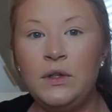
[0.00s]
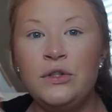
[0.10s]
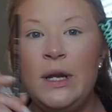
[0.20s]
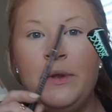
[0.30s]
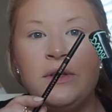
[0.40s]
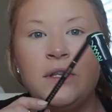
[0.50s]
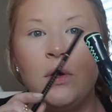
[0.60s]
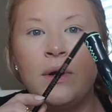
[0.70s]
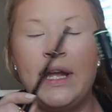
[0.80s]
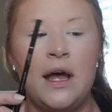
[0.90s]
I'm gonna use
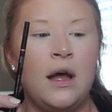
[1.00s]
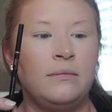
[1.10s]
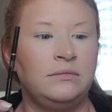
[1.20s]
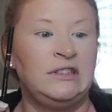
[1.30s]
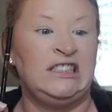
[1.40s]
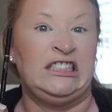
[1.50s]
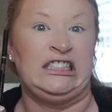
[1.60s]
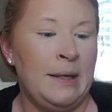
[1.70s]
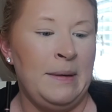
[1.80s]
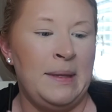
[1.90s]

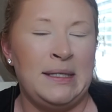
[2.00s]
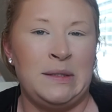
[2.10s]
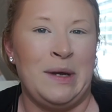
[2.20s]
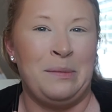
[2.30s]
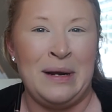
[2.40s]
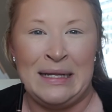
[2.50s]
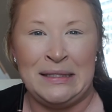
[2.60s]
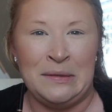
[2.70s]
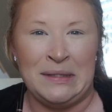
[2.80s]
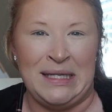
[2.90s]
L'Oreal. This is why
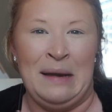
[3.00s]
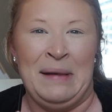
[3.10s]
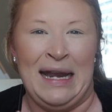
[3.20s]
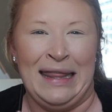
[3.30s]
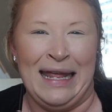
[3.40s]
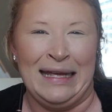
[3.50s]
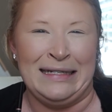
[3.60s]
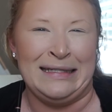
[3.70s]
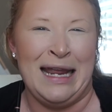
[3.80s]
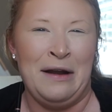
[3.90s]
brands don't send me anything. I
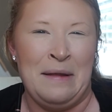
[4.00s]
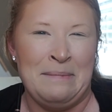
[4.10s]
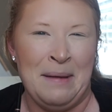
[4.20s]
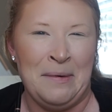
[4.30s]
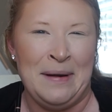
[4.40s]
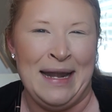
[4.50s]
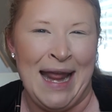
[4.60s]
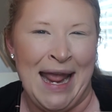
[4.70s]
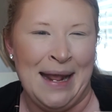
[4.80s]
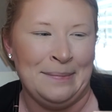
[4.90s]
just can't remember
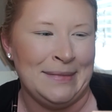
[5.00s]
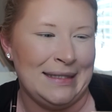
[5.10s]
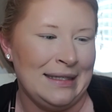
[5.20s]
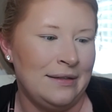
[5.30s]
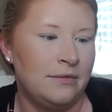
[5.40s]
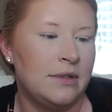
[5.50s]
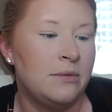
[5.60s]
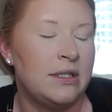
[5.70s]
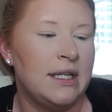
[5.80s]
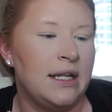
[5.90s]
names.
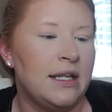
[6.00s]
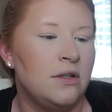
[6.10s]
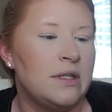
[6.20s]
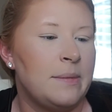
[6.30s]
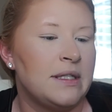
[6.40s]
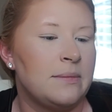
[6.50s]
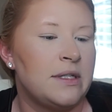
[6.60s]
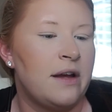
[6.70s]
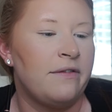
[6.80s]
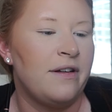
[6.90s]
I'm just kidding, they do send me some
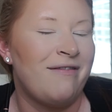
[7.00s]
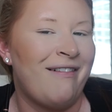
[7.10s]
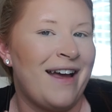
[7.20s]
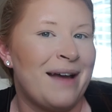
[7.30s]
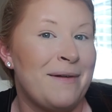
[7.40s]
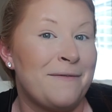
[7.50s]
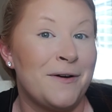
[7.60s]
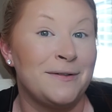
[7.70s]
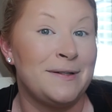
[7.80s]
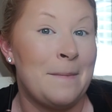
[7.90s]
stuff. I got my
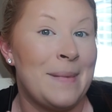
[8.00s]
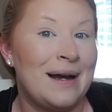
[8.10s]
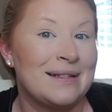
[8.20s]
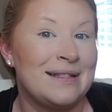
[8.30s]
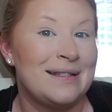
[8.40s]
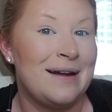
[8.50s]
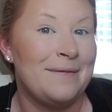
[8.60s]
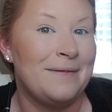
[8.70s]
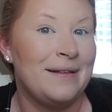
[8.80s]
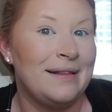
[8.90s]
first box of stuff